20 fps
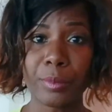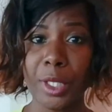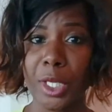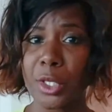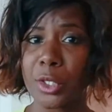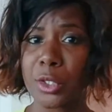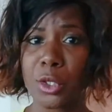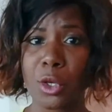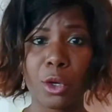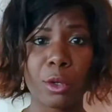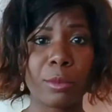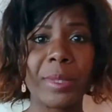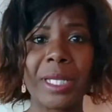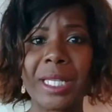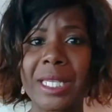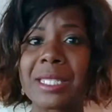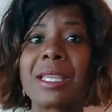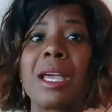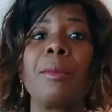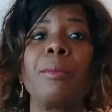So,
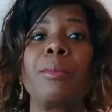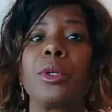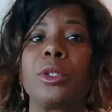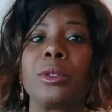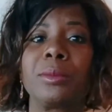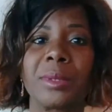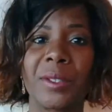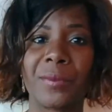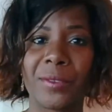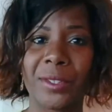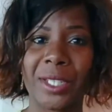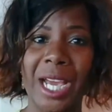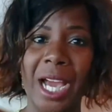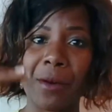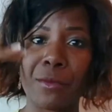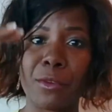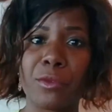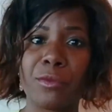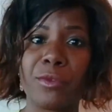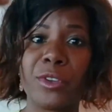example, if you have
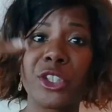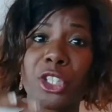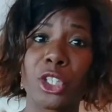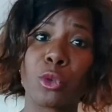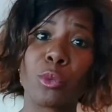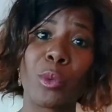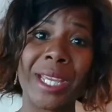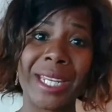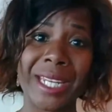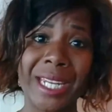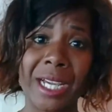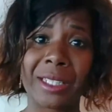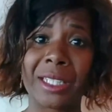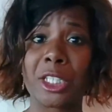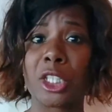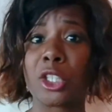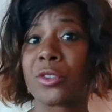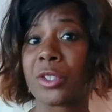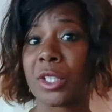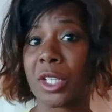a vision right now that
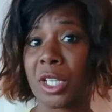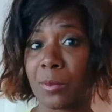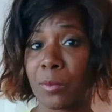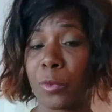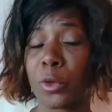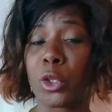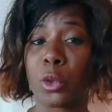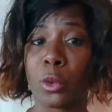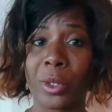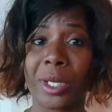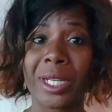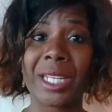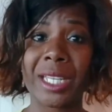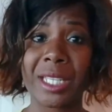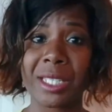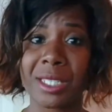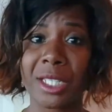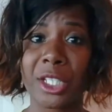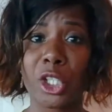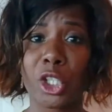you've set up for your
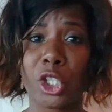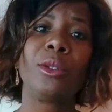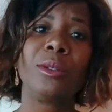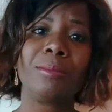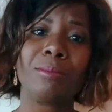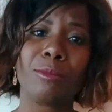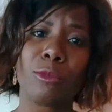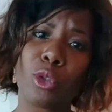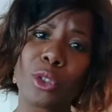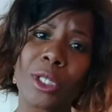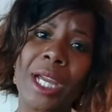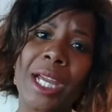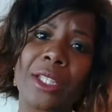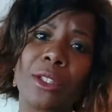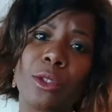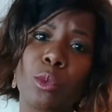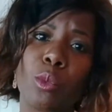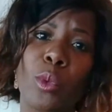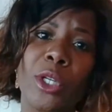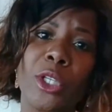organization, look at
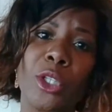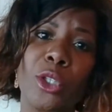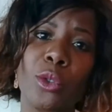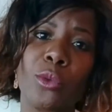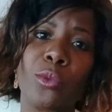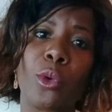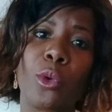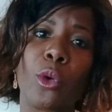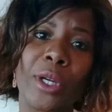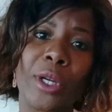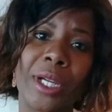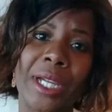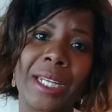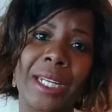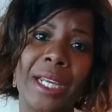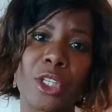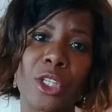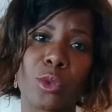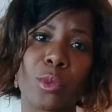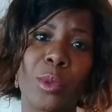what you've
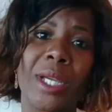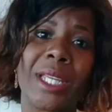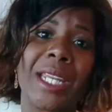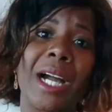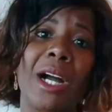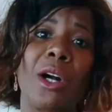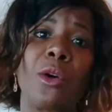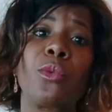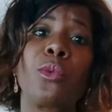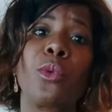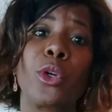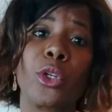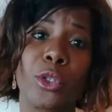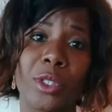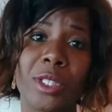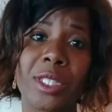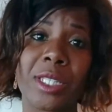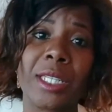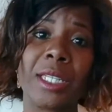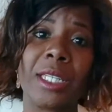organized right now for
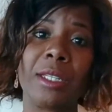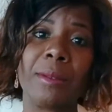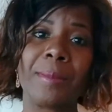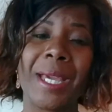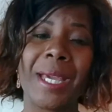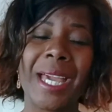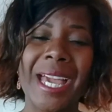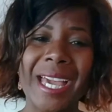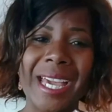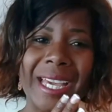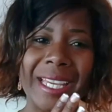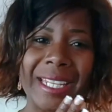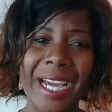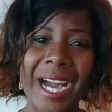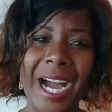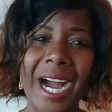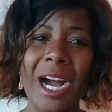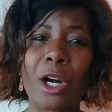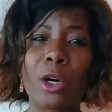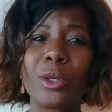your team and
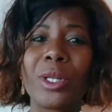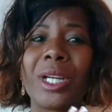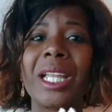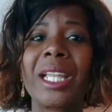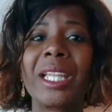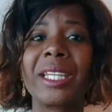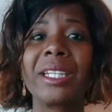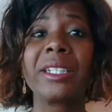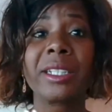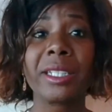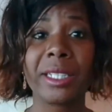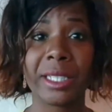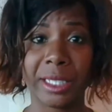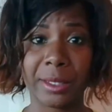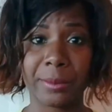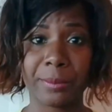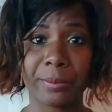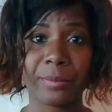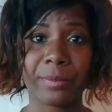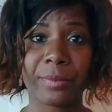how clearly
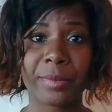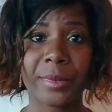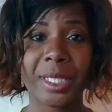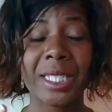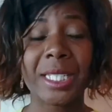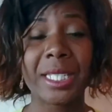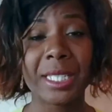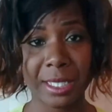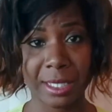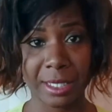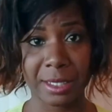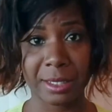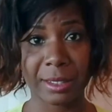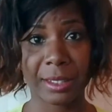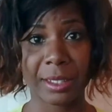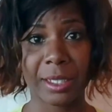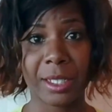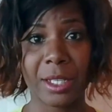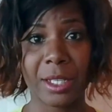is it